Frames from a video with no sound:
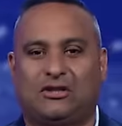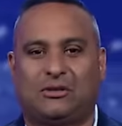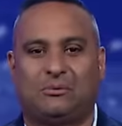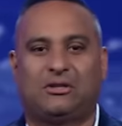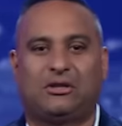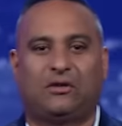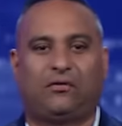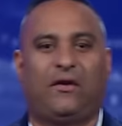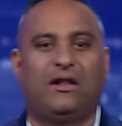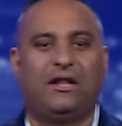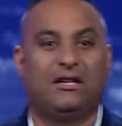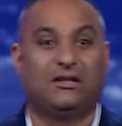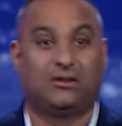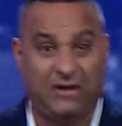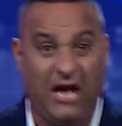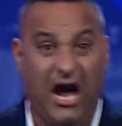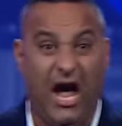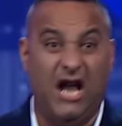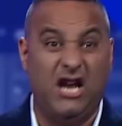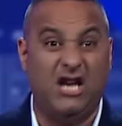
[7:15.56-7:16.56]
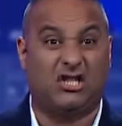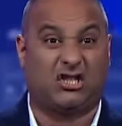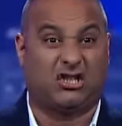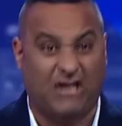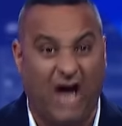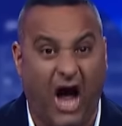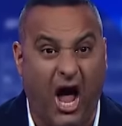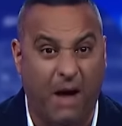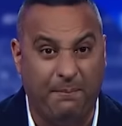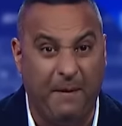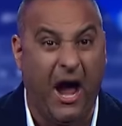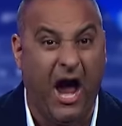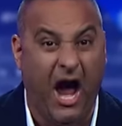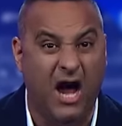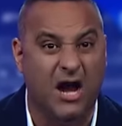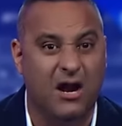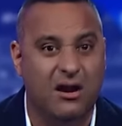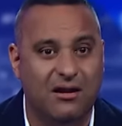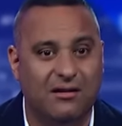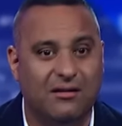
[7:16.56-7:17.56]
she was just finally like, "Daddy, stop
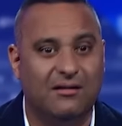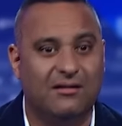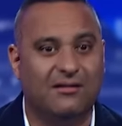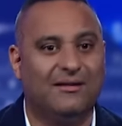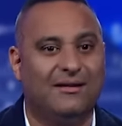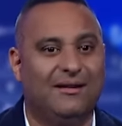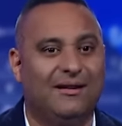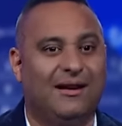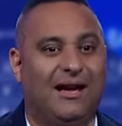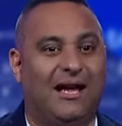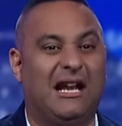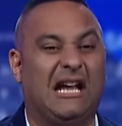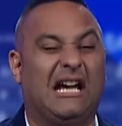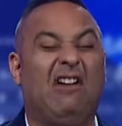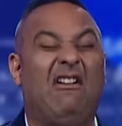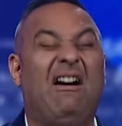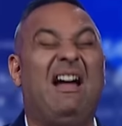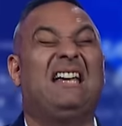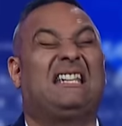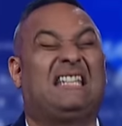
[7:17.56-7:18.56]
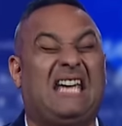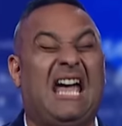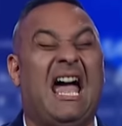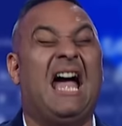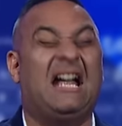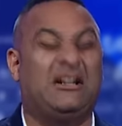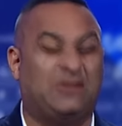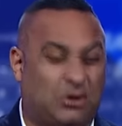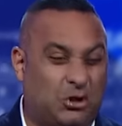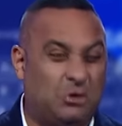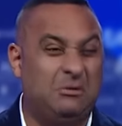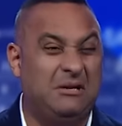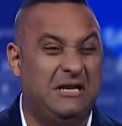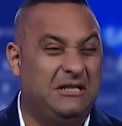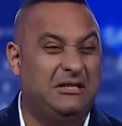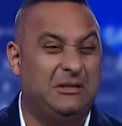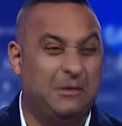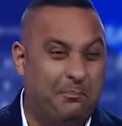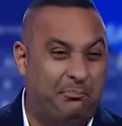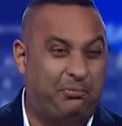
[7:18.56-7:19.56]
it!" And I go, "I can't, you
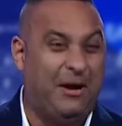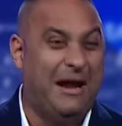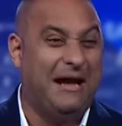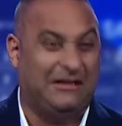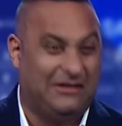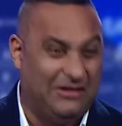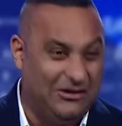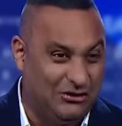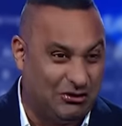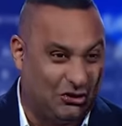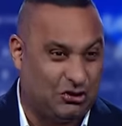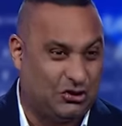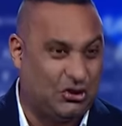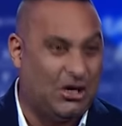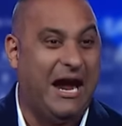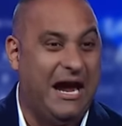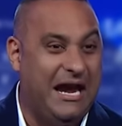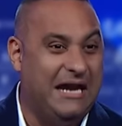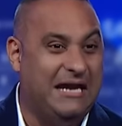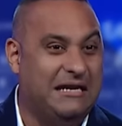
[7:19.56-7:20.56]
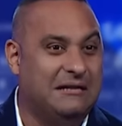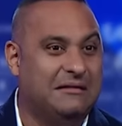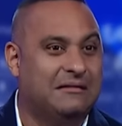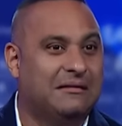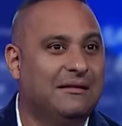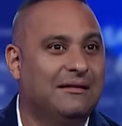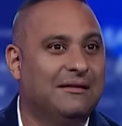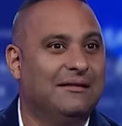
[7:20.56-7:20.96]
need to break this chain."